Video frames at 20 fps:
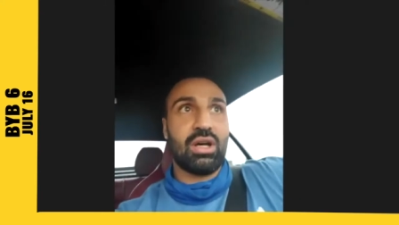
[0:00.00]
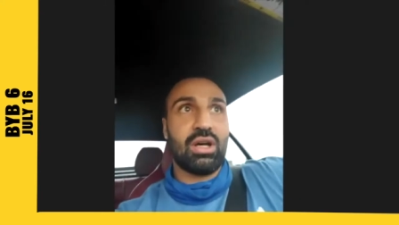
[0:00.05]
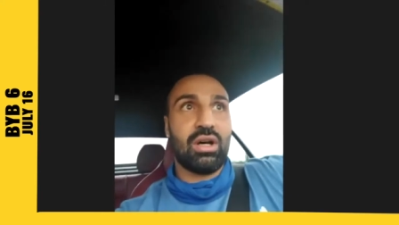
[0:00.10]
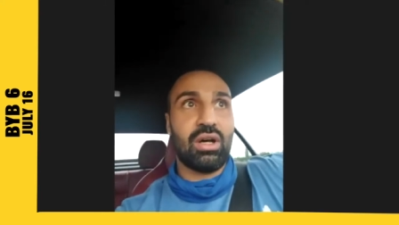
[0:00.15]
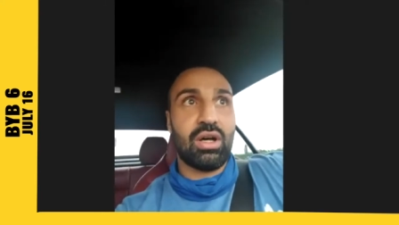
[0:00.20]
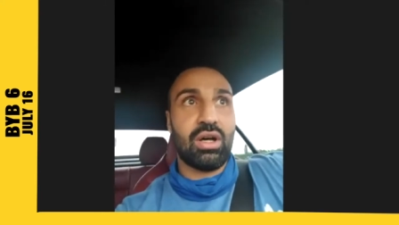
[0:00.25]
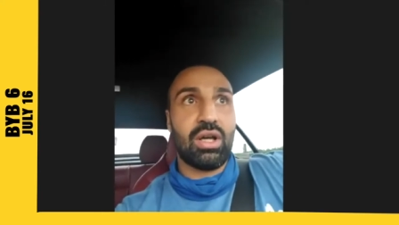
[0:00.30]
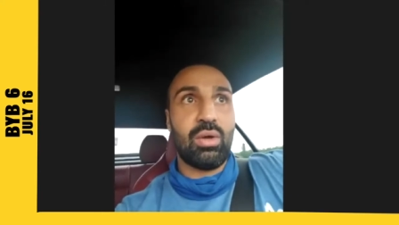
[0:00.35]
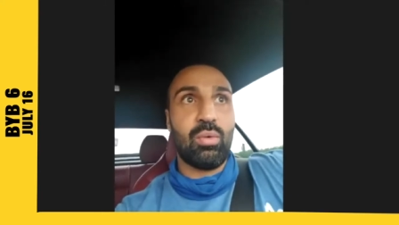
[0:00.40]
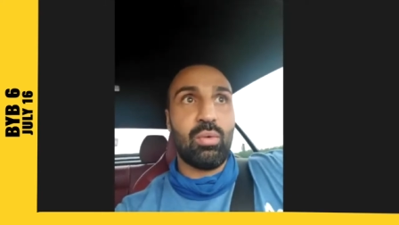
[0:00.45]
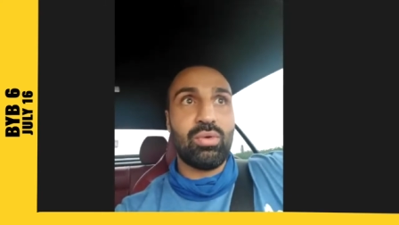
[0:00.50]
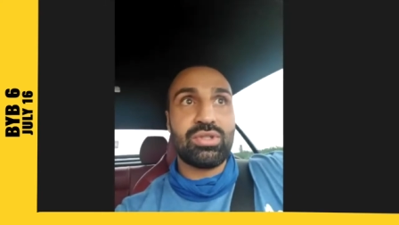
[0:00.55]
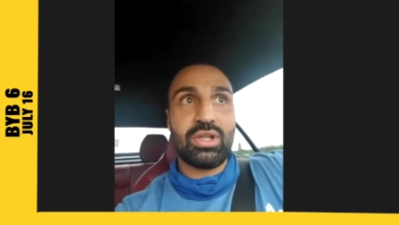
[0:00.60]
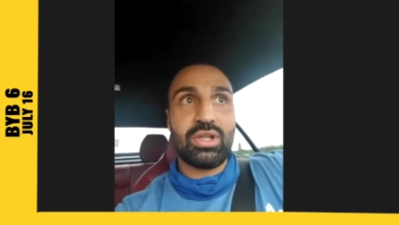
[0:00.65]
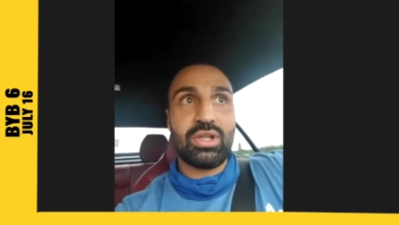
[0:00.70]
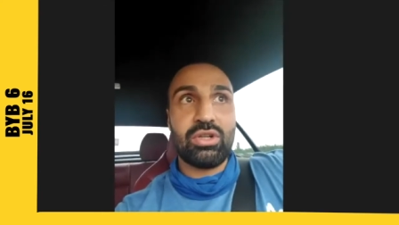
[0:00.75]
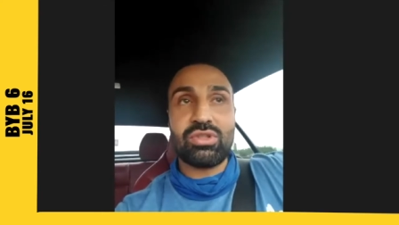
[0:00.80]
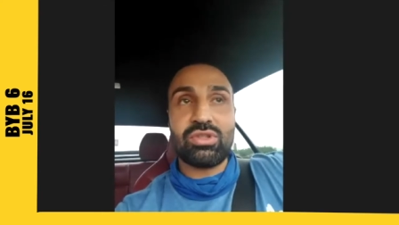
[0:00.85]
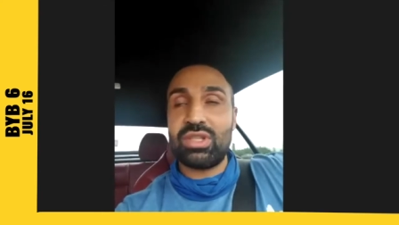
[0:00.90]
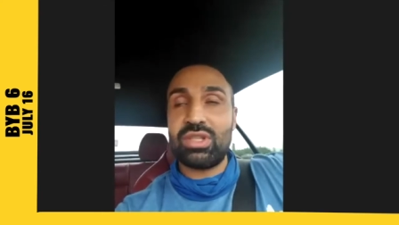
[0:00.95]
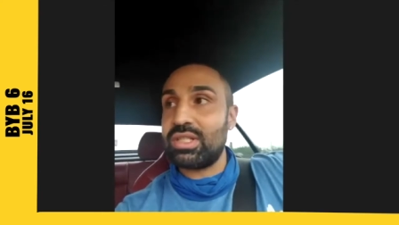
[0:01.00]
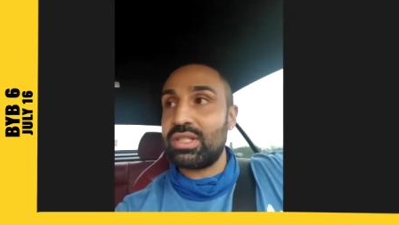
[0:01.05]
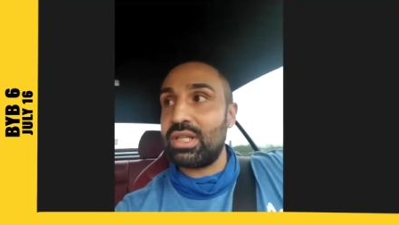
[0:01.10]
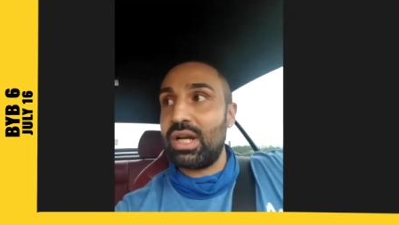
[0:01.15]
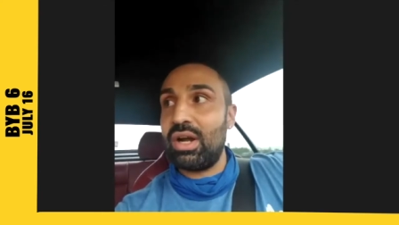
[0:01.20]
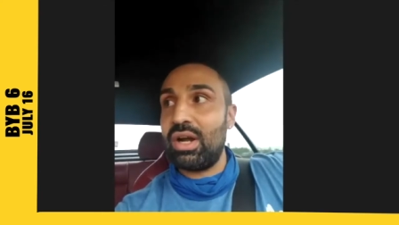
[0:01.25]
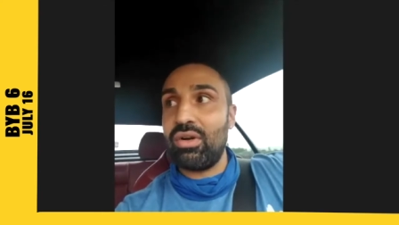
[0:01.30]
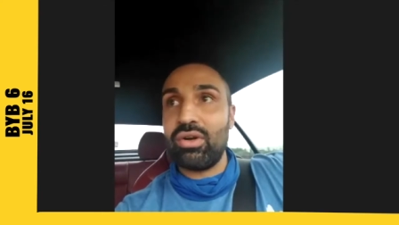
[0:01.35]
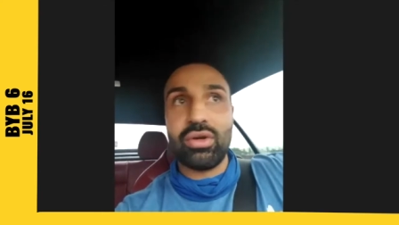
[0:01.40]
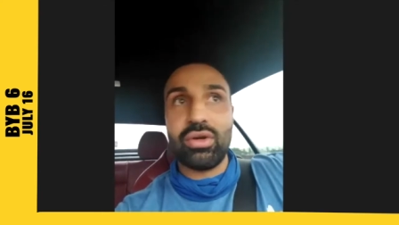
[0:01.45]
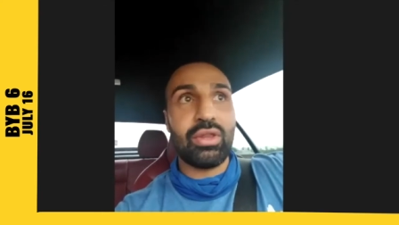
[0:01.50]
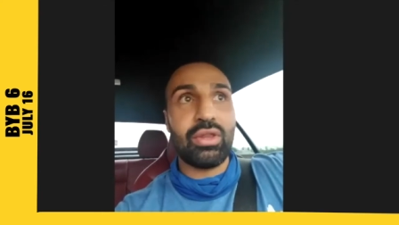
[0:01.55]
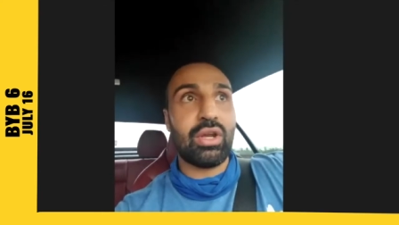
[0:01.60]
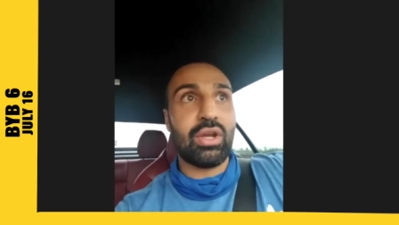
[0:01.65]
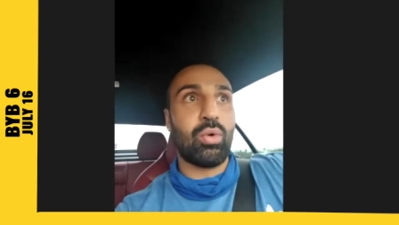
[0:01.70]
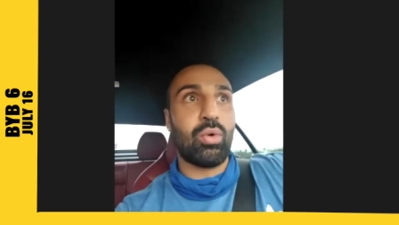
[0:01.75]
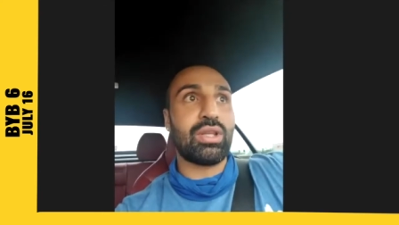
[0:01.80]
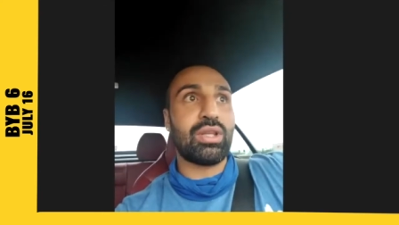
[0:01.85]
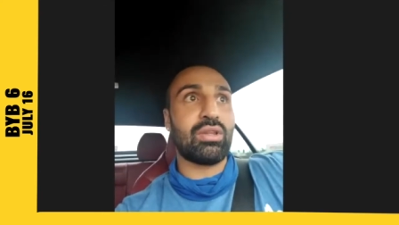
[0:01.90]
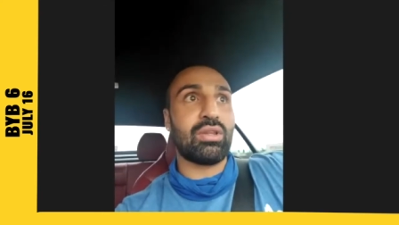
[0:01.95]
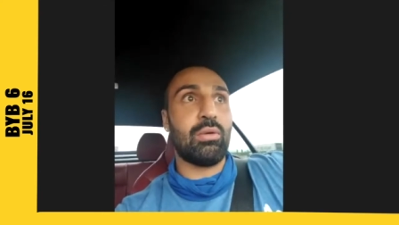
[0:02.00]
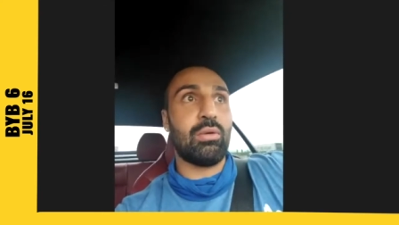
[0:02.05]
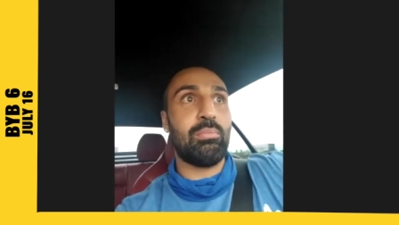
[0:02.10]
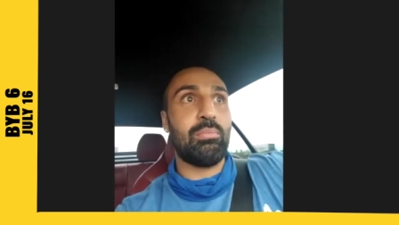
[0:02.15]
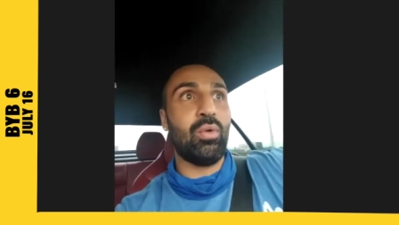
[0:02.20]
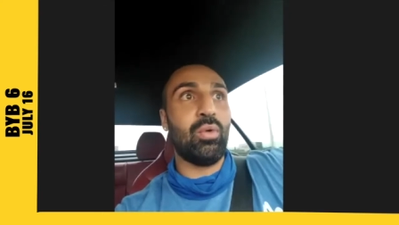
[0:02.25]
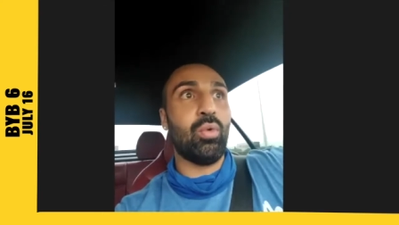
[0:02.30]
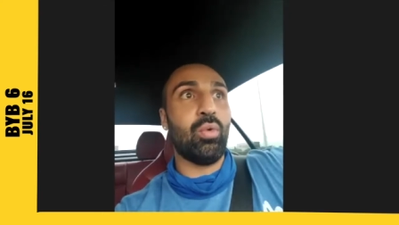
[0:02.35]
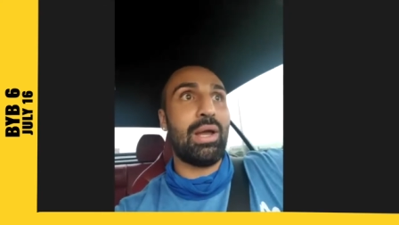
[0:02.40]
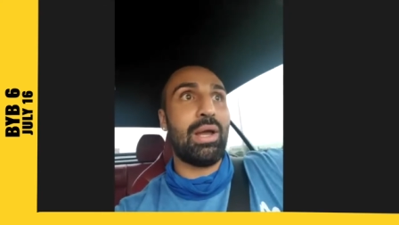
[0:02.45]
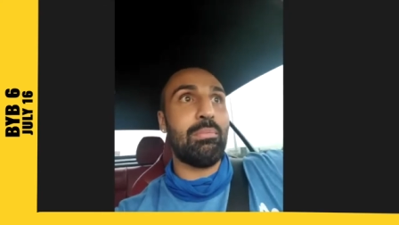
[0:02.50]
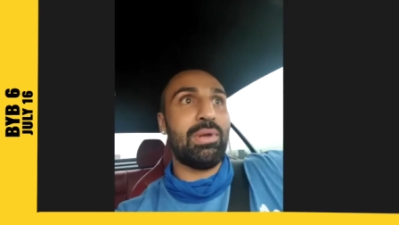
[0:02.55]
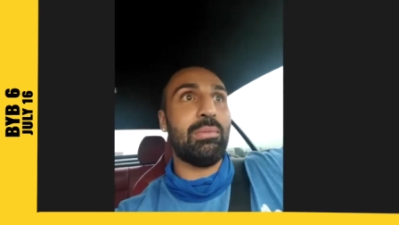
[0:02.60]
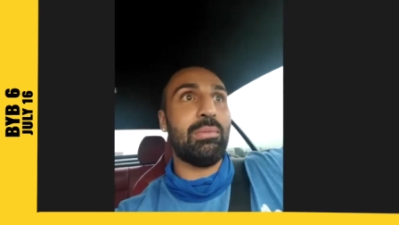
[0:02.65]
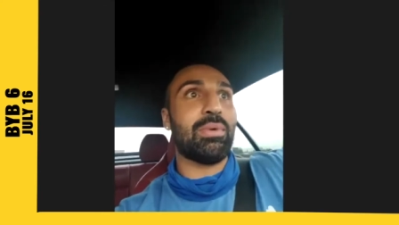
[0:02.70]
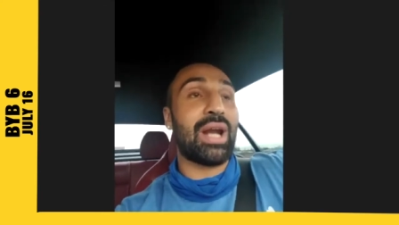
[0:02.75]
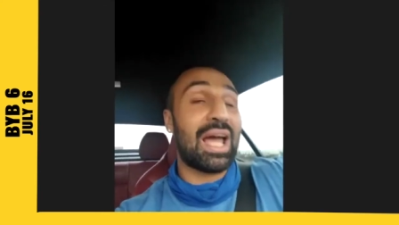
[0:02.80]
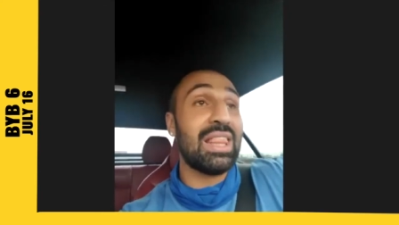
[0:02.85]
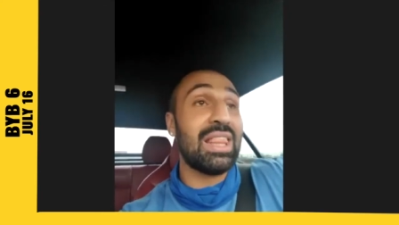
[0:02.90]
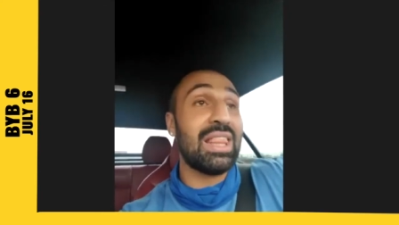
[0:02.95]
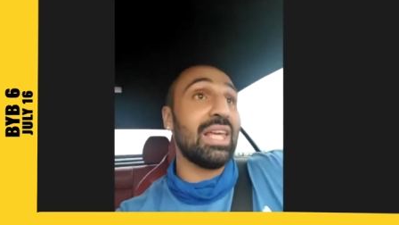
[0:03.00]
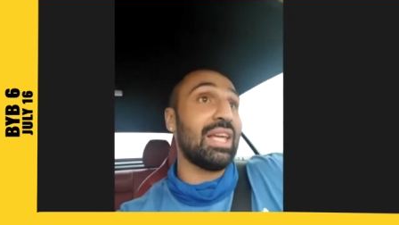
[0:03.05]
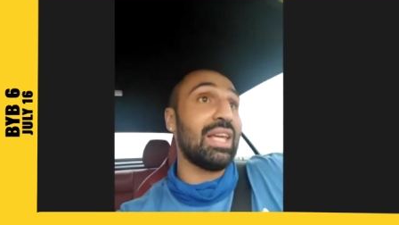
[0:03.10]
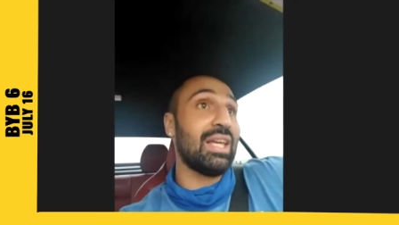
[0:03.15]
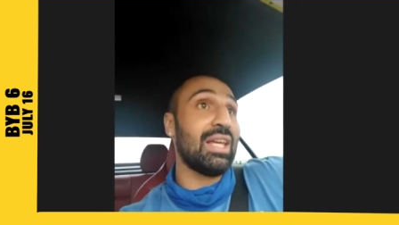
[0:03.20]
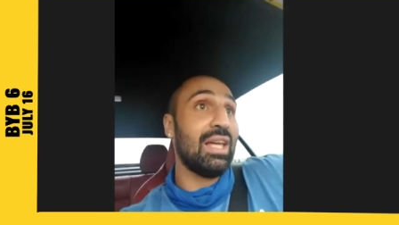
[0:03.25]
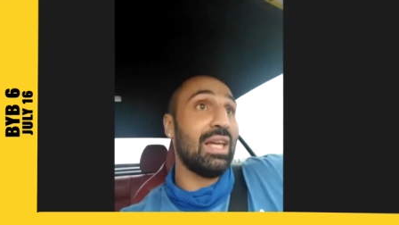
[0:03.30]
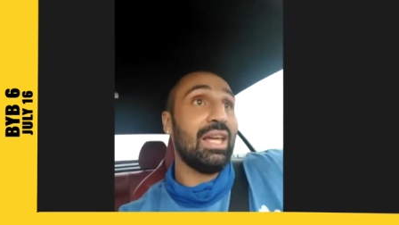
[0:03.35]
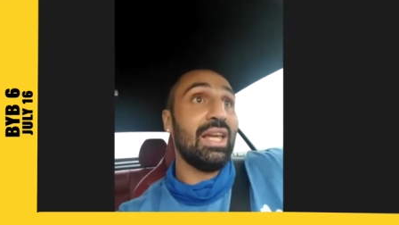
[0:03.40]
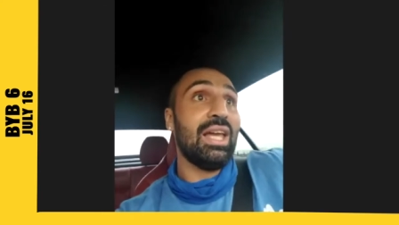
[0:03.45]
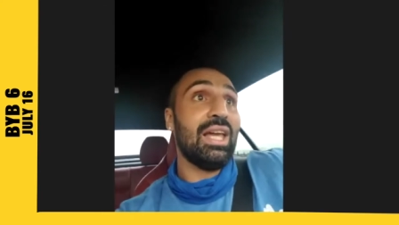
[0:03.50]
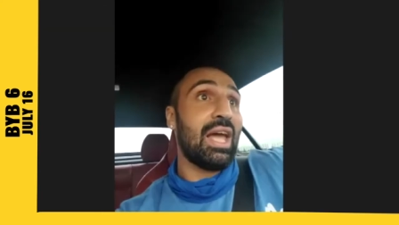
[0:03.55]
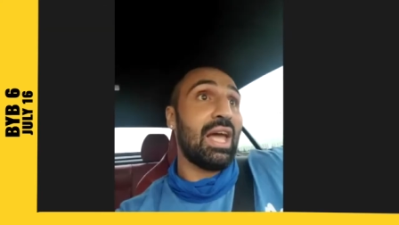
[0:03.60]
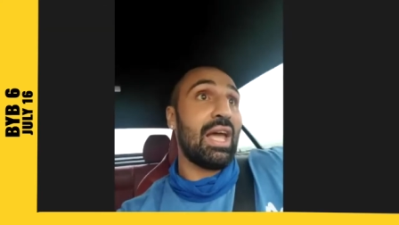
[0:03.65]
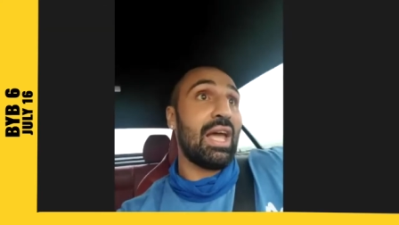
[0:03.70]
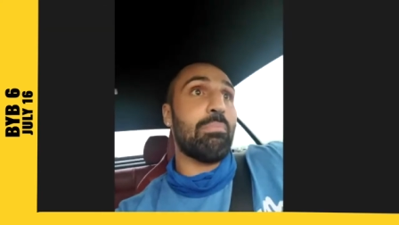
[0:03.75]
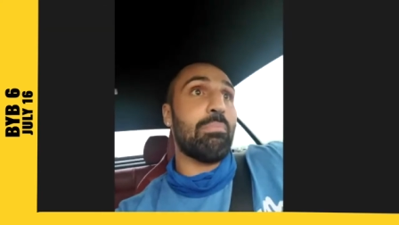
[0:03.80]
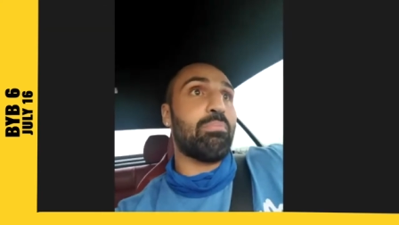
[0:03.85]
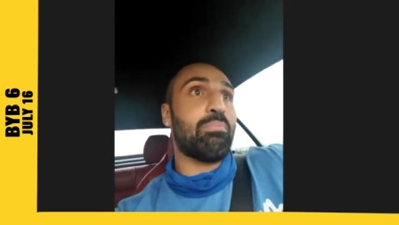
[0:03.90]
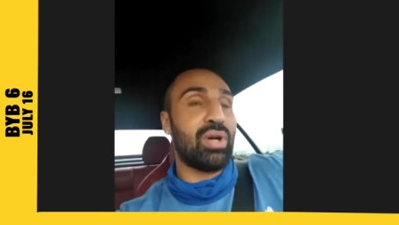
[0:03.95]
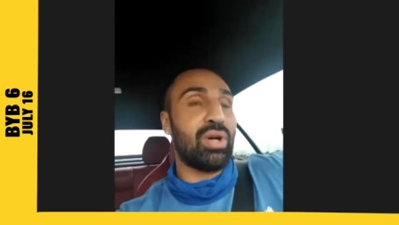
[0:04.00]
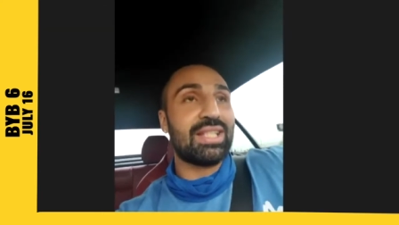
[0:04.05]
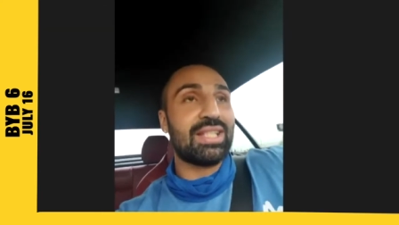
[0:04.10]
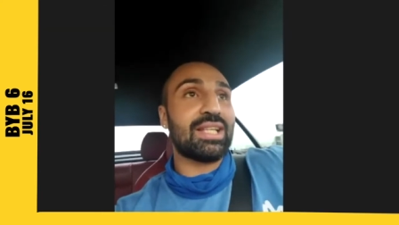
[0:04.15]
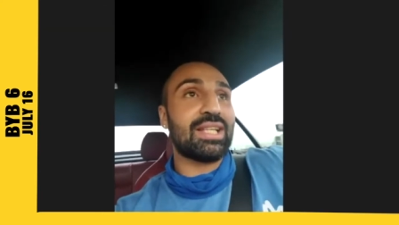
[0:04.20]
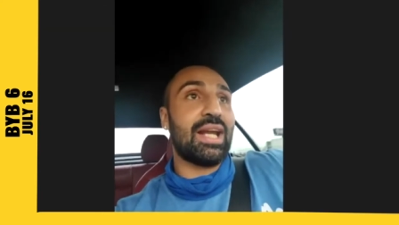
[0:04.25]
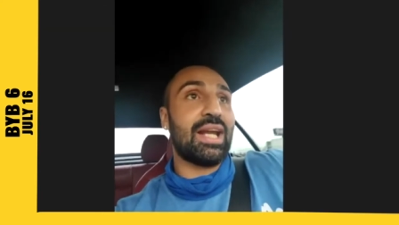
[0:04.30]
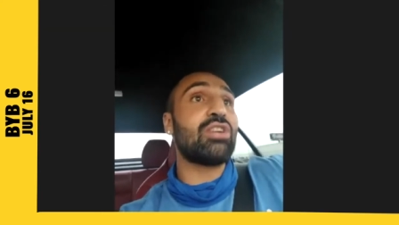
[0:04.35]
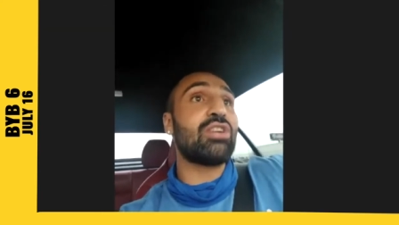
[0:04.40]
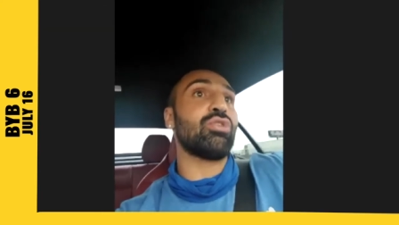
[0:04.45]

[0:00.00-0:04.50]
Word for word: uh, it was an interesting scenario that it worked out BYB, but I think it brings an extra